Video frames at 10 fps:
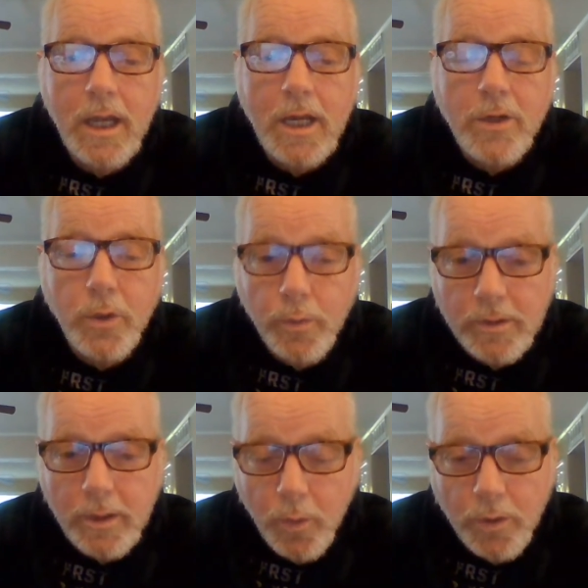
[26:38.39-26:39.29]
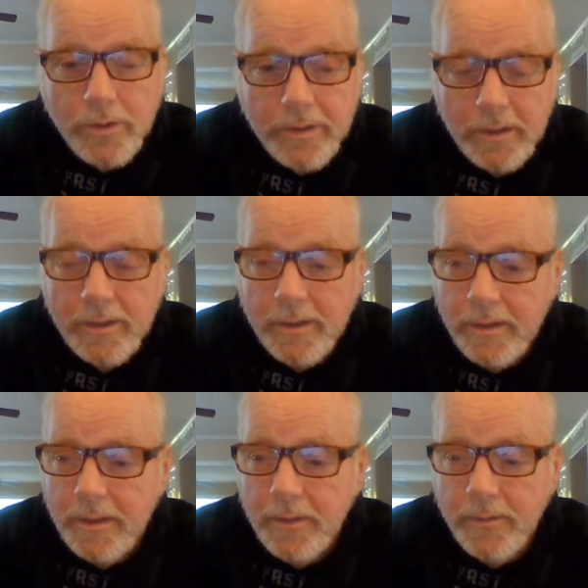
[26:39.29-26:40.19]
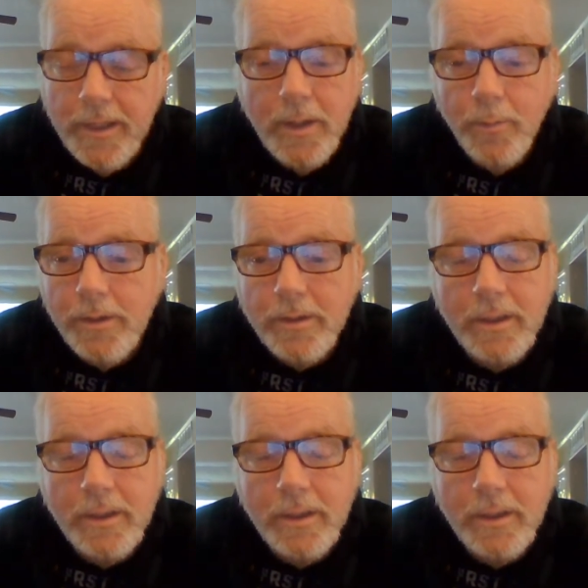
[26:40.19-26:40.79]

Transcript: And do what the Lord's telling you to do, not what